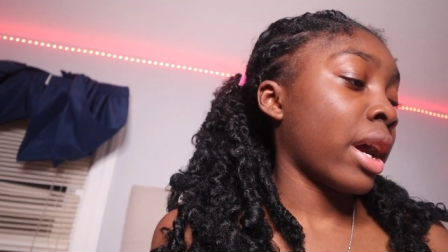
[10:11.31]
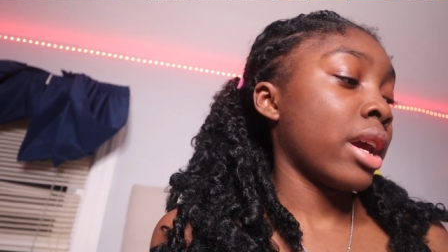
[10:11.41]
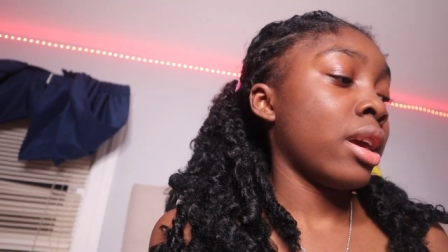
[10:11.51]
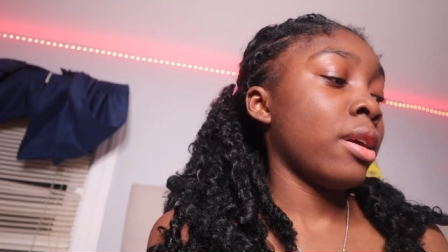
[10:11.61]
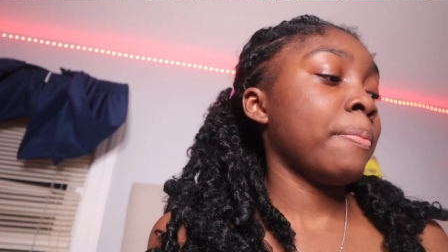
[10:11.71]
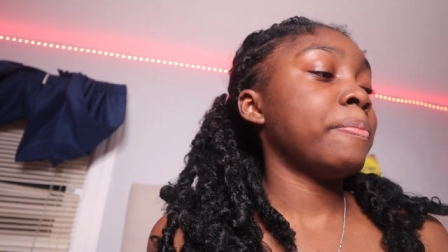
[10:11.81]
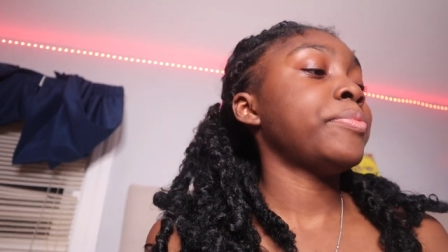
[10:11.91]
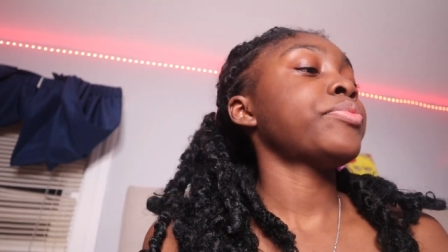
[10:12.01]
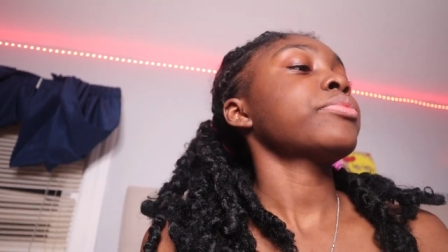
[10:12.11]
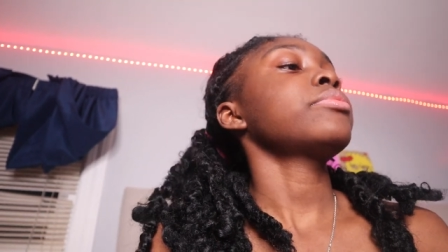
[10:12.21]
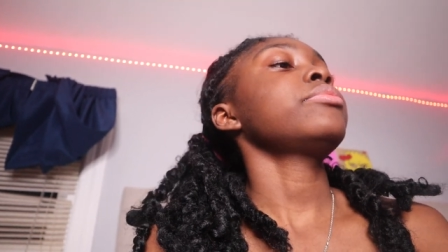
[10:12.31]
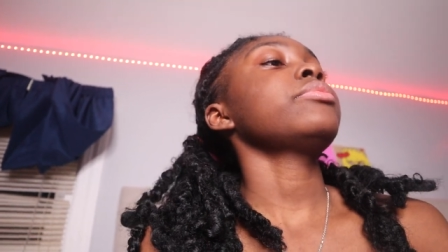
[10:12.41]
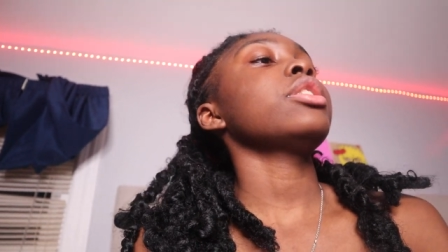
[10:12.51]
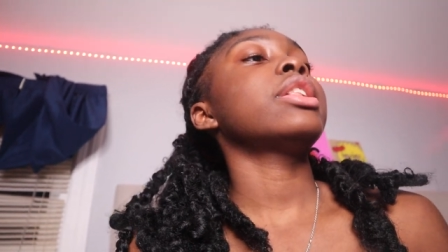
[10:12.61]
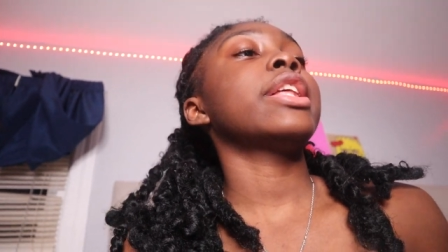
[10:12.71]
I hit.
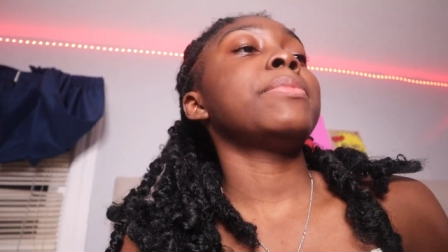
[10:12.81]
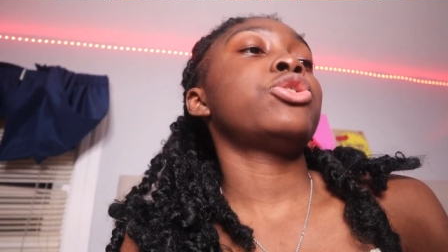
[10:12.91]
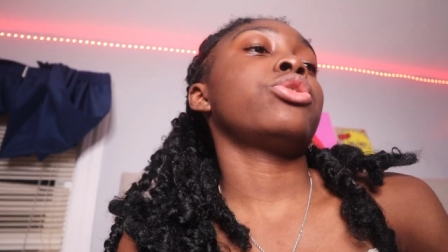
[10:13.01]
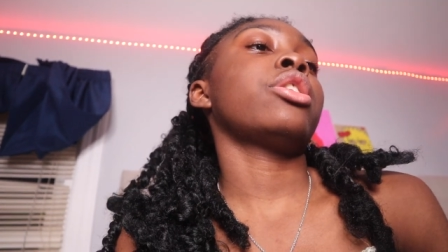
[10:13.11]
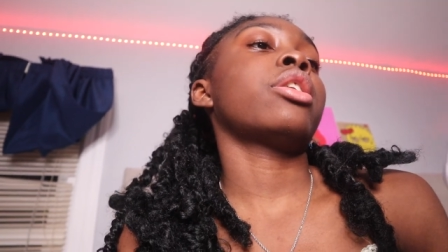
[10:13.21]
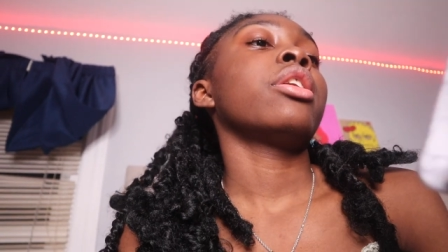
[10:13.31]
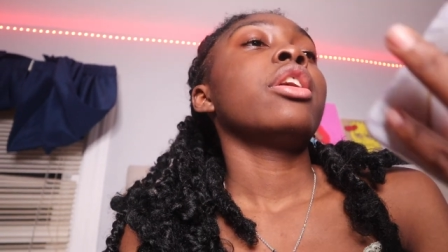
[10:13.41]
Let me show y'all.